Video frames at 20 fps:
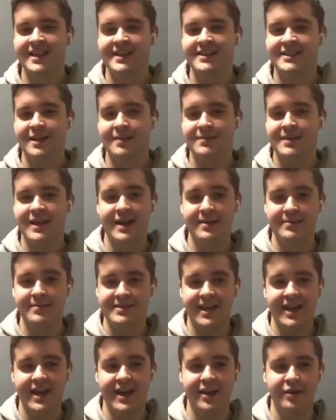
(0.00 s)

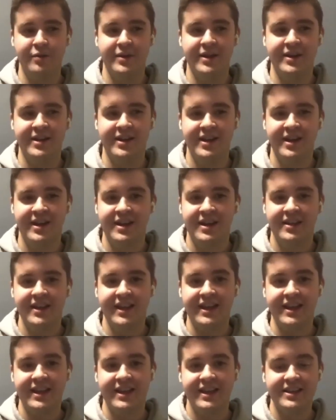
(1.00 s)
sometimes how when
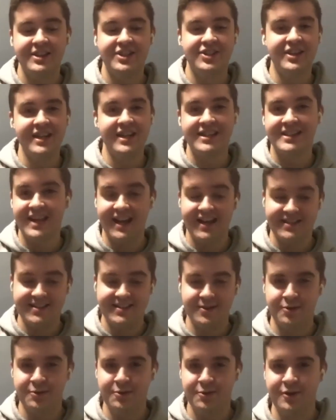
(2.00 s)
like she's at
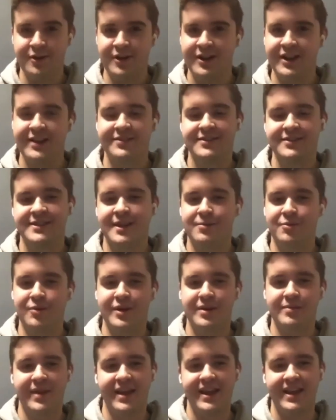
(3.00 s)
school if
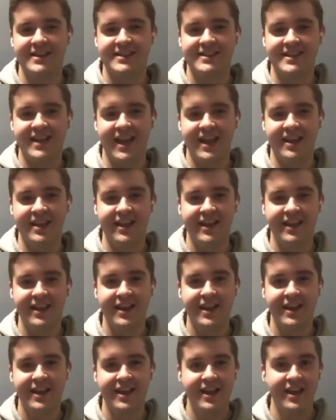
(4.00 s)
someone makes a like
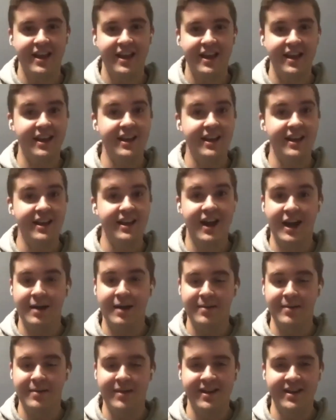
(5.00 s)

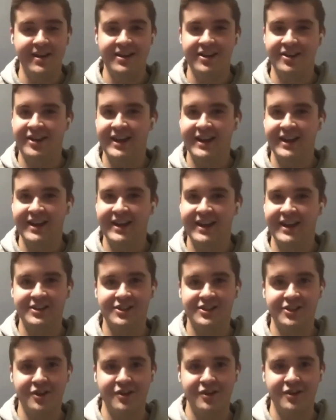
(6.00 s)
comment or a
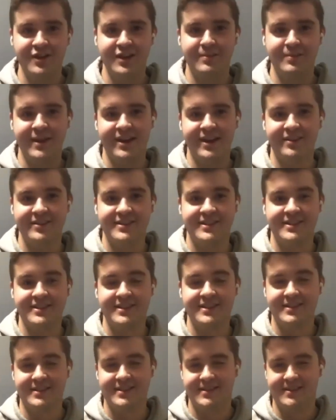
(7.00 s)
joke about
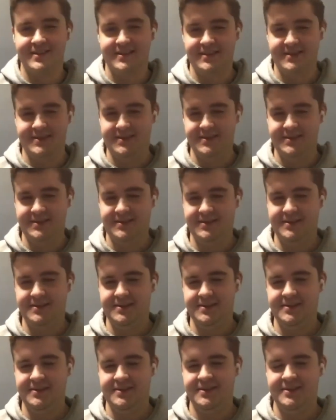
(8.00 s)

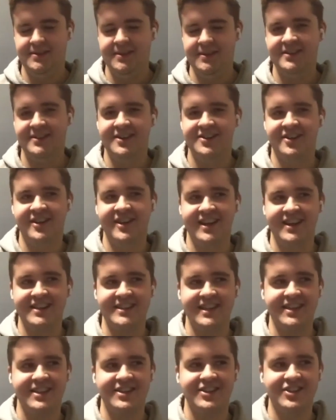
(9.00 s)
stuttering it's
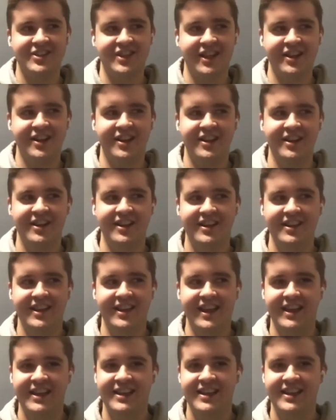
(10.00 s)
like she'll
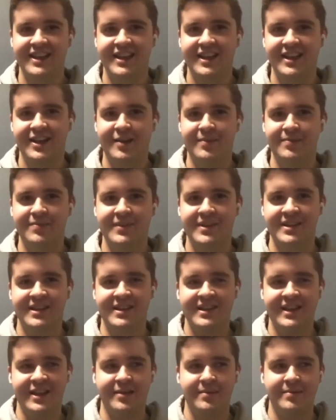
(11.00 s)
like um like
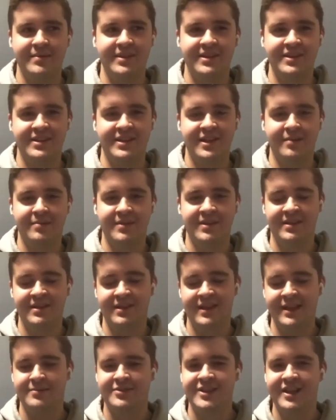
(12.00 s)
um, um like um, she'll
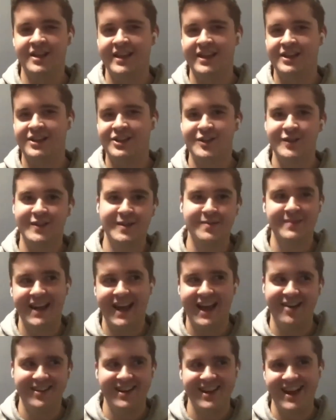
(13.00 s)
like shoot them down
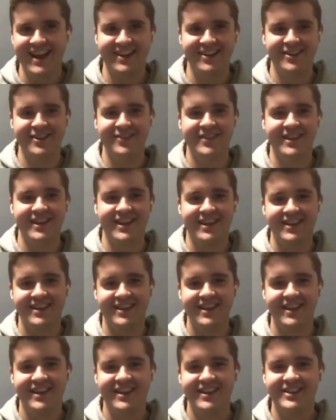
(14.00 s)
kind of and like
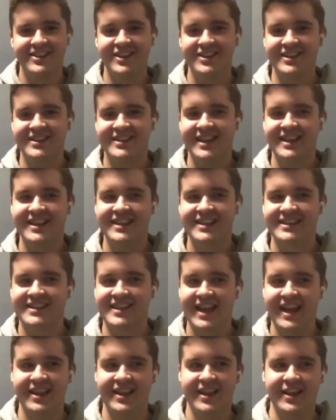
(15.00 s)
she'll just like
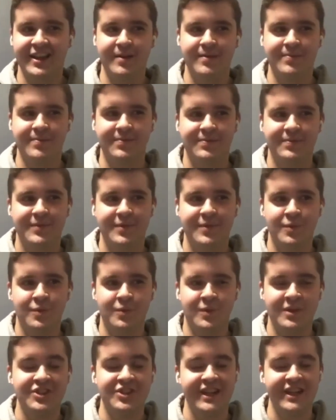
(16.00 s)
say like um
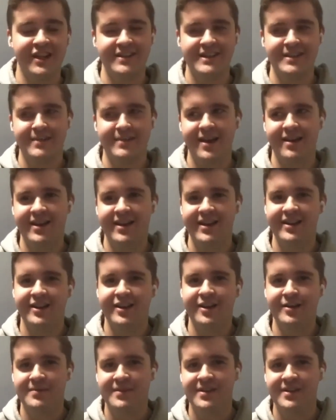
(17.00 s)
what she knows about it
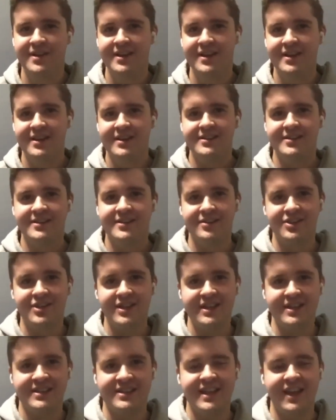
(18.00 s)
um so
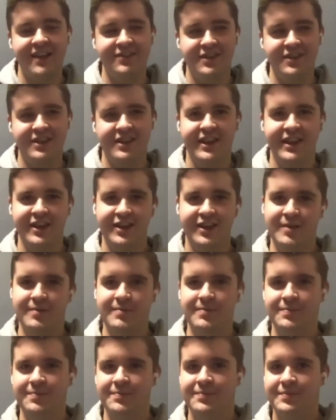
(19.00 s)
she's definitely
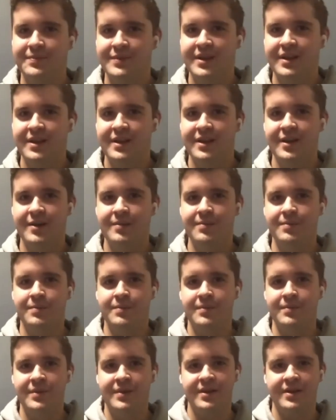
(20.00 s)
um
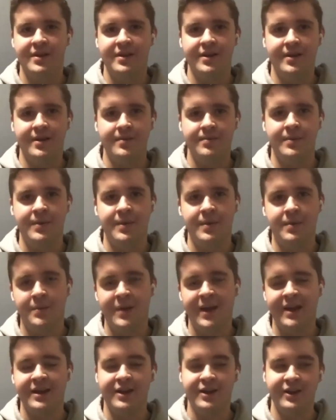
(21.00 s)
um um
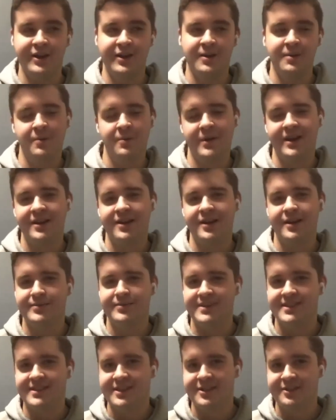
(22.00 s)
been good when it
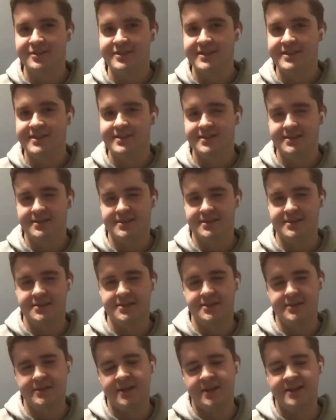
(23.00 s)
comes to
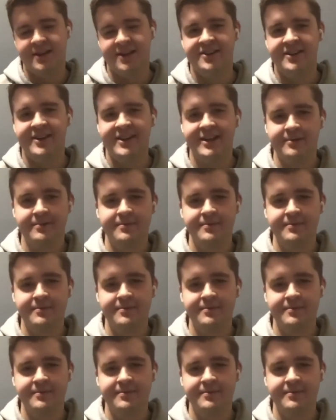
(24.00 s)
stuttering